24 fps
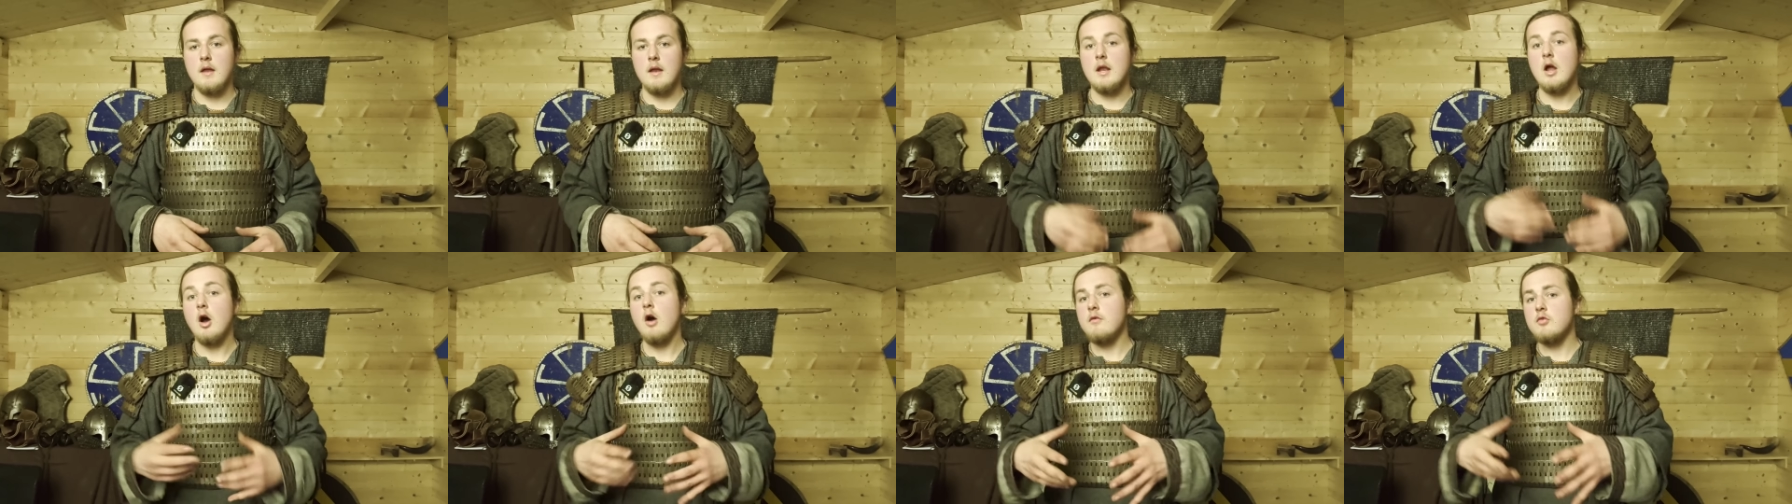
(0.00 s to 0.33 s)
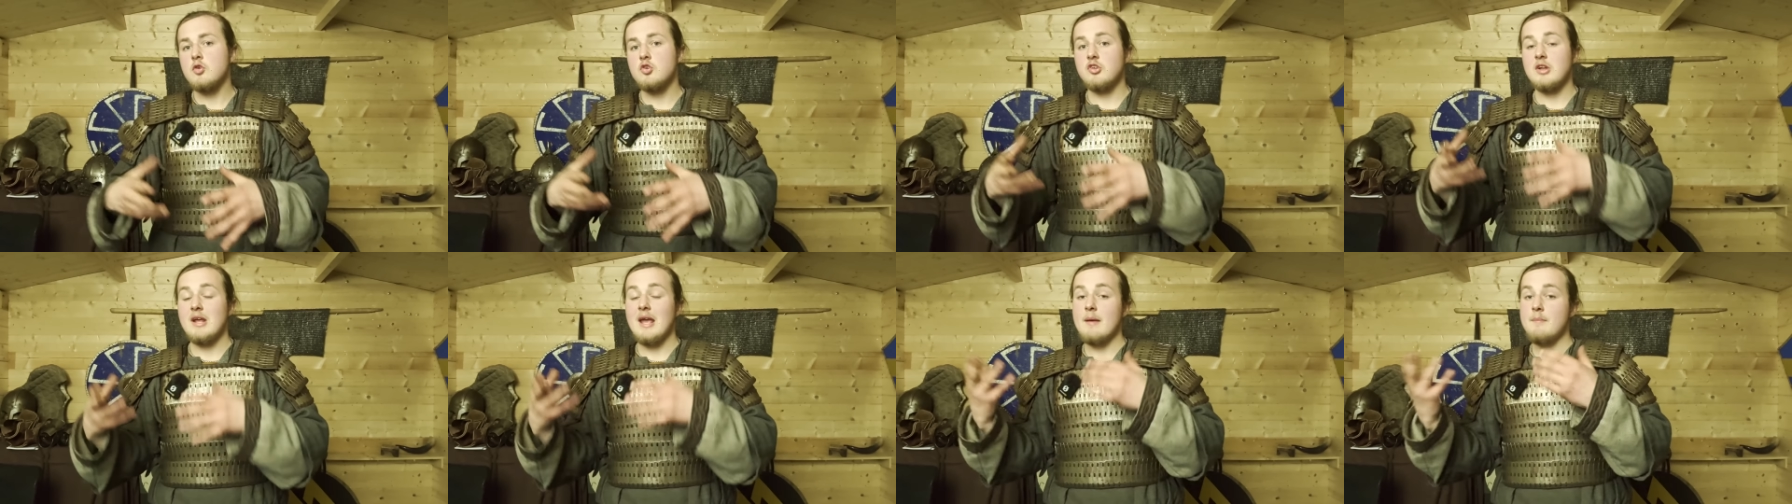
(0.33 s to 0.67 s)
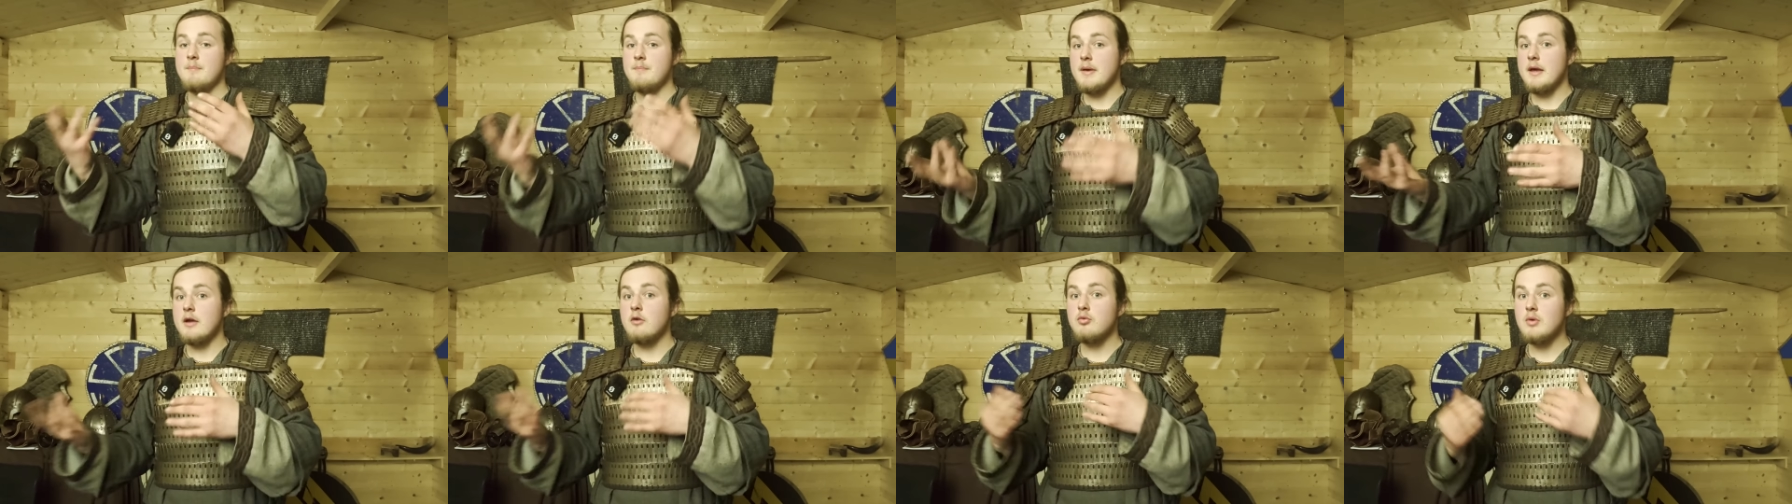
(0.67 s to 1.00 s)
Now, obviously, a
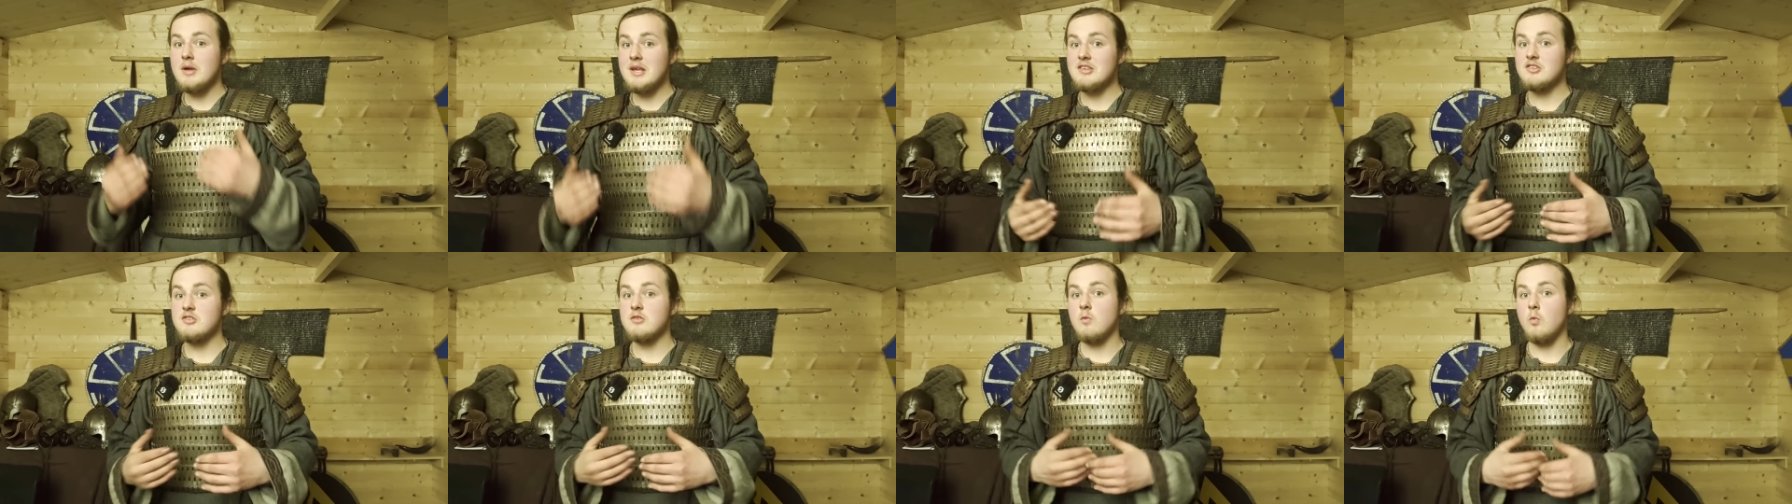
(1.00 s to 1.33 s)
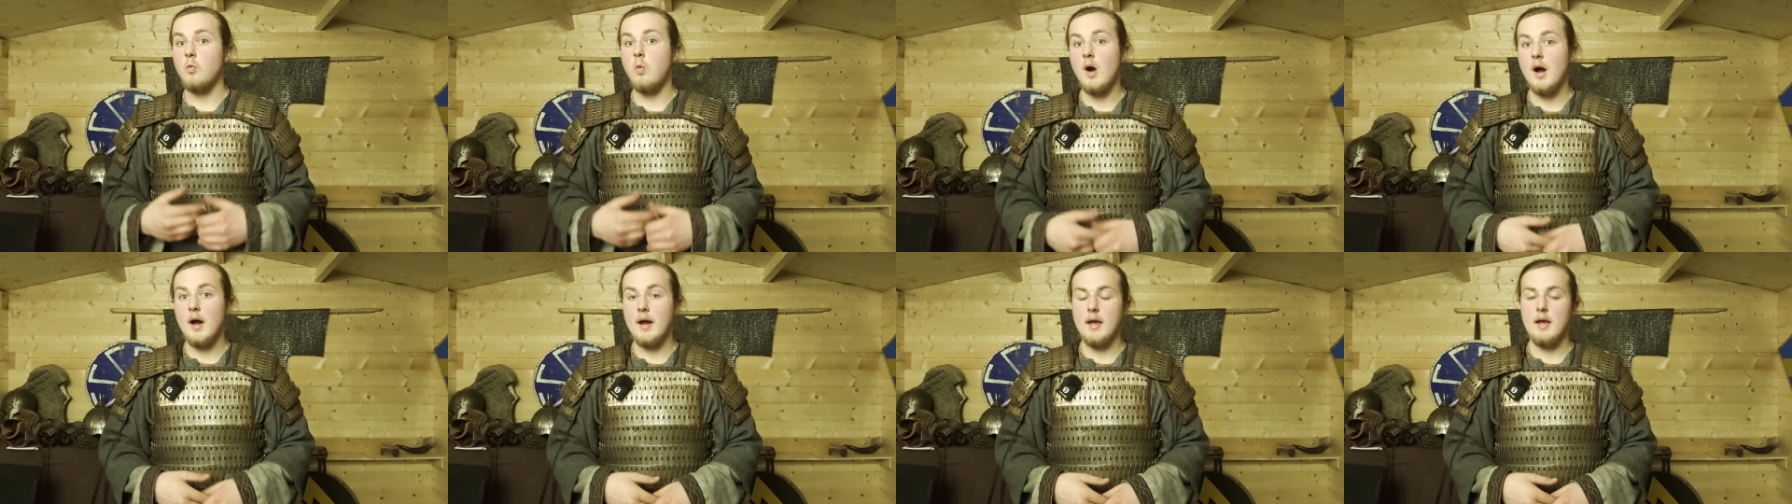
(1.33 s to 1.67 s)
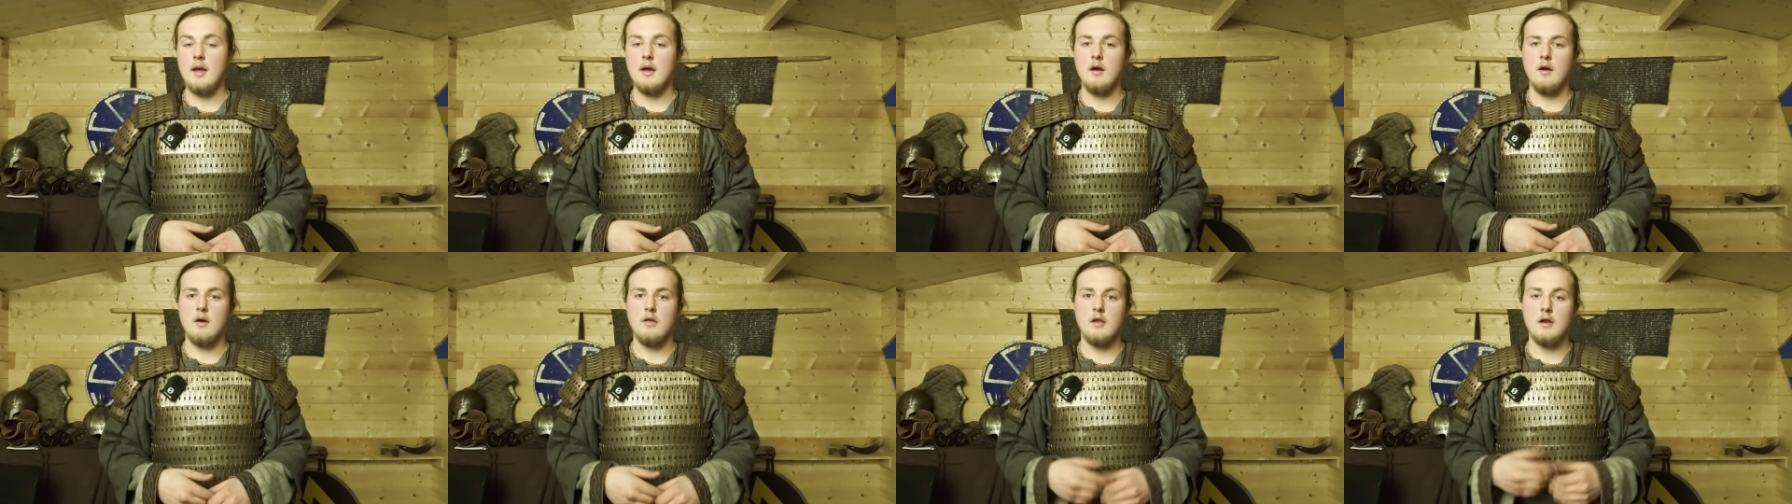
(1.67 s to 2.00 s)
big reason why
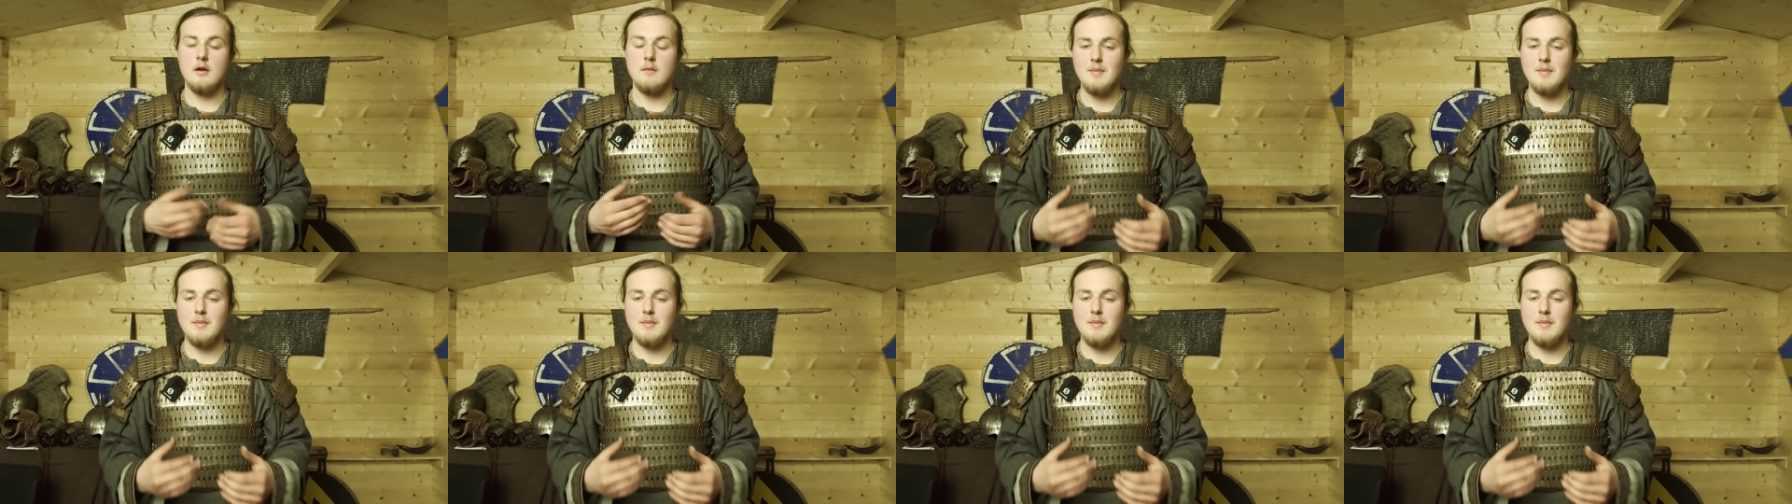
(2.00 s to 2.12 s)
the